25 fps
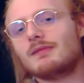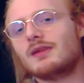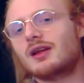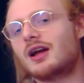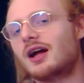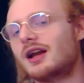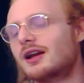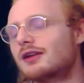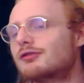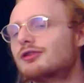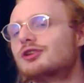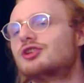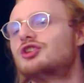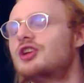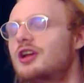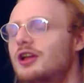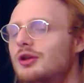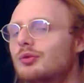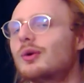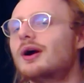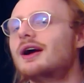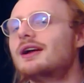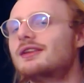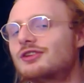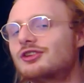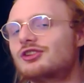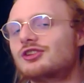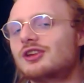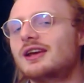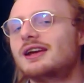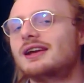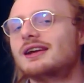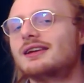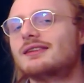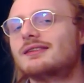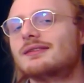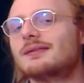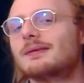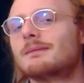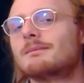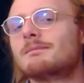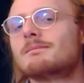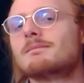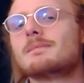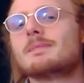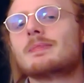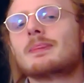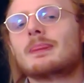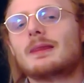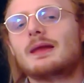of a cheat way to say it
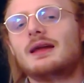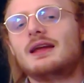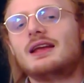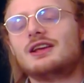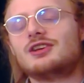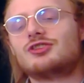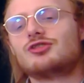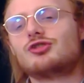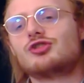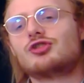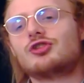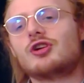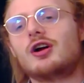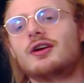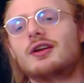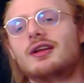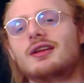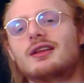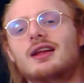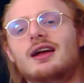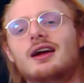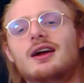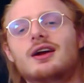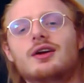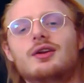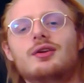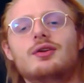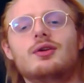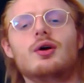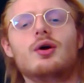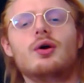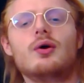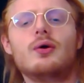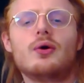is to start at like an